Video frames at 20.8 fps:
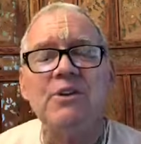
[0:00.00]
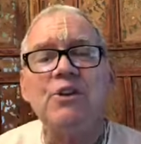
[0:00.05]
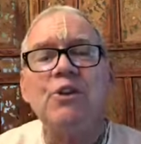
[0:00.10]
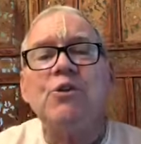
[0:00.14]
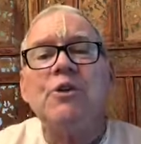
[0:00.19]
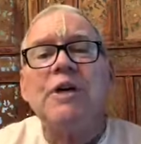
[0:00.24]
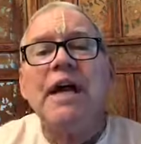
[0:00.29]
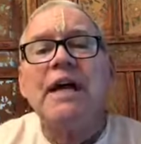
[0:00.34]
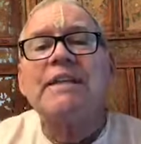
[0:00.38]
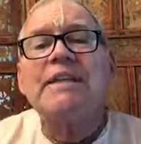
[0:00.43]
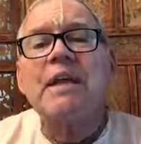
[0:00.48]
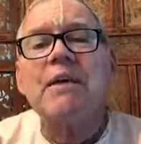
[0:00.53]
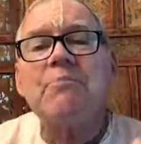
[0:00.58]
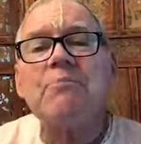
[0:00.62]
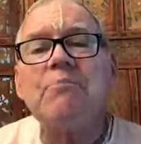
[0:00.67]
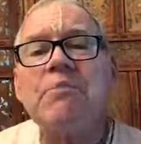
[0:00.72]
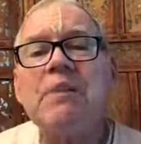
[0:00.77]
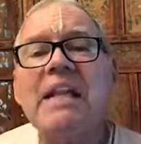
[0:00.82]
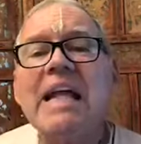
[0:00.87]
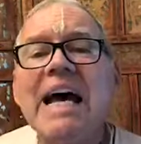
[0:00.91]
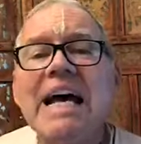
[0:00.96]
You get the
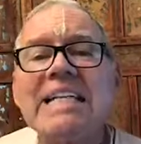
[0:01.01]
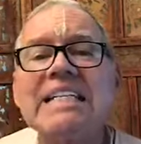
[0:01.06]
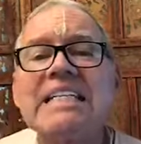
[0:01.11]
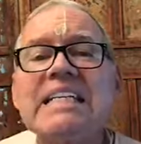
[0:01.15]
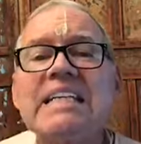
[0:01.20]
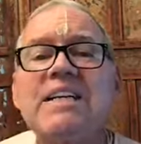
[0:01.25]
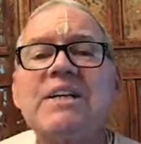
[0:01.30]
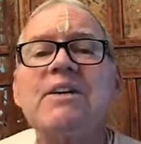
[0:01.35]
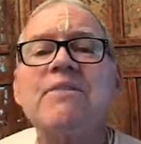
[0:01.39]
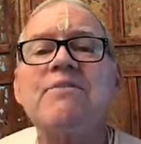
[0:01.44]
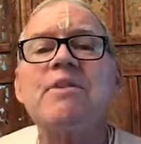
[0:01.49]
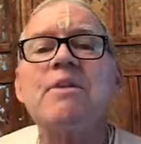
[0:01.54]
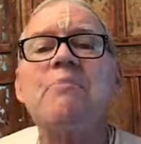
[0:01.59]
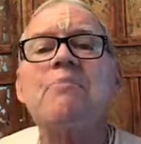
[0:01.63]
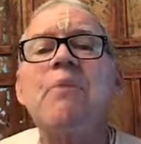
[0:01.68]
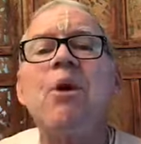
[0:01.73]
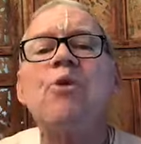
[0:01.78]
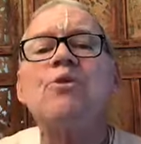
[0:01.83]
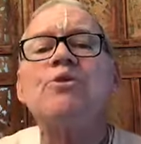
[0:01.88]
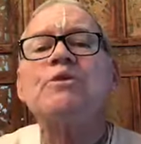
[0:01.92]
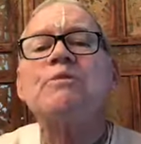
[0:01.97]
blessing of the
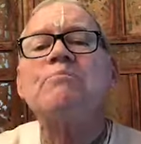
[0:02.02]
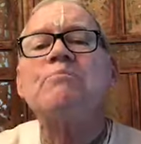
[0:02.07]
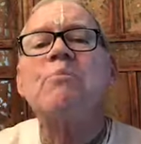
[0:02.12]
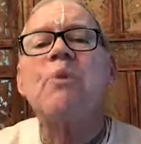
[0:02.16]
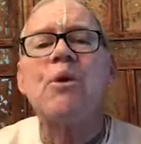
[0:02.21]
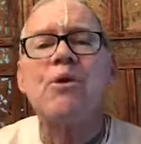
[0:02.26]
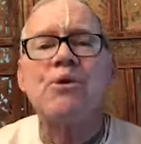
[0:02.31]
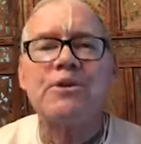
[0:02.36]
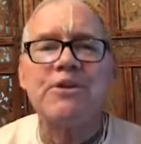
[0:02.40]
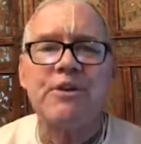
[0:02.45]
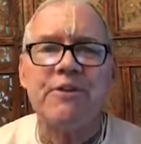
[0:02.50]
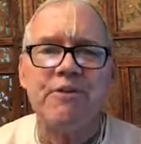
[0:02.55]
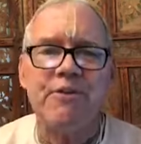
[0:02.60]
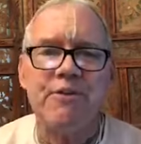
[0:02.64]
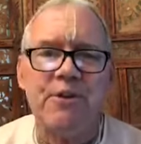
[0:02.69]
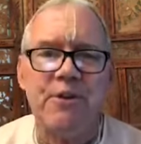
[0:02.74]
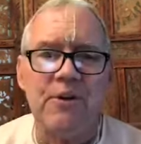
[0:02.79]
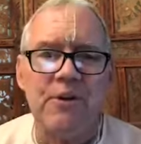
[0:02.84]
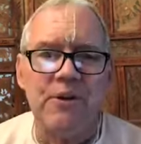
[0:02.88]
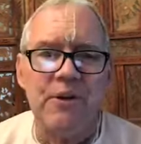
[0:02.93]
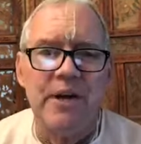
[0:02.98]
most
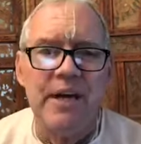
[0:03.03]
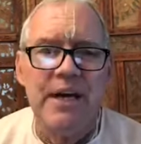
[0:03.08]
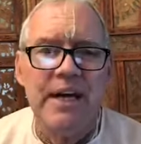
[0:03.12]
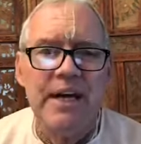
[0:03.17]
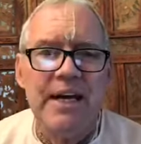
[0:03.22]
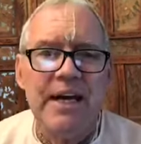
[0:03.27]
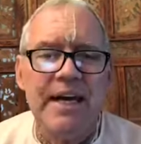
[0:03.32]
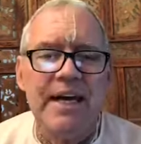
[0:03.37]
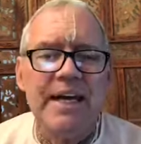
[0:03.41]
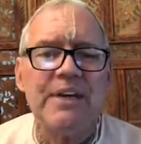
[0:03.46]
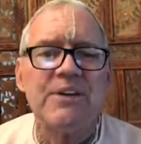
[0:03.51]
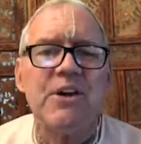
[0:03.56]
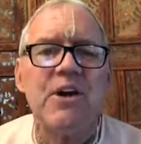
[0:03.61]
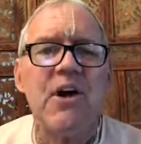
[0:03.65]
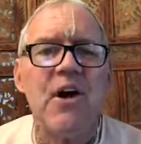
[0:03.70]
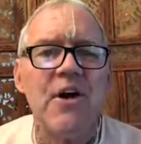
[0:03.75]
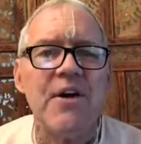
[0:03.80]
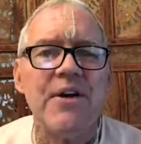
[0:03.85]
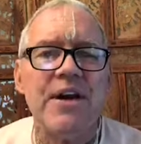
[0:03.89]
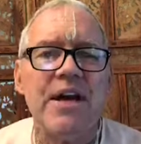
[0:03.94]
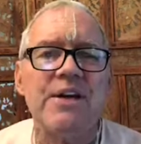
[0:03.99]
merciful
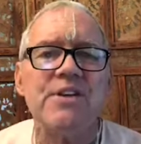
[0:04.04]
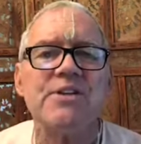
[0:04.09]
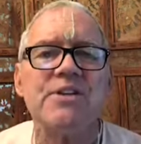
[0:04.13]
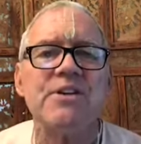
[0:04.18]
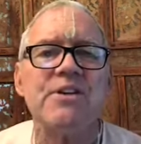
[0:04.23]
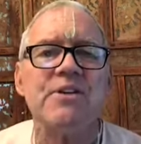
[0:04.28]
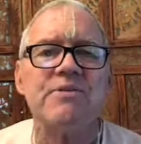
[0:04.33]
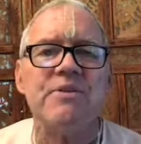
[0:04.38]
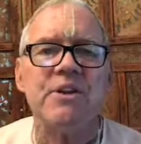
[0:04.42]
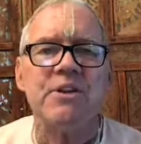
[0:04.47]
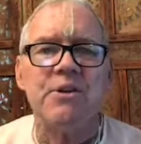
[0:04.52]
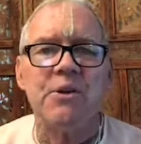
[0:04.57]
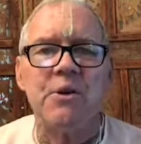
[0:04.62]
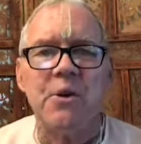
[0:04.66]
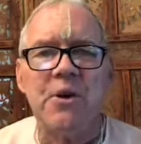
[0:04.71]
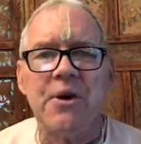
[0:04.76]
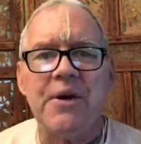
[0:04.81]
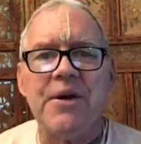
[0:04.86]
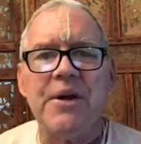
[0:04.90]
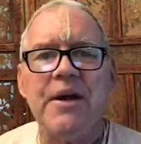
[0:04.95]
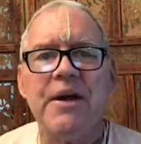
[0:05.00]
incarnation of the
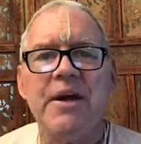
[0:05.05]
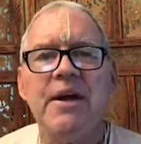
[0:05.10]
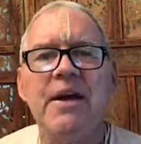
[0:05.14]
Lord.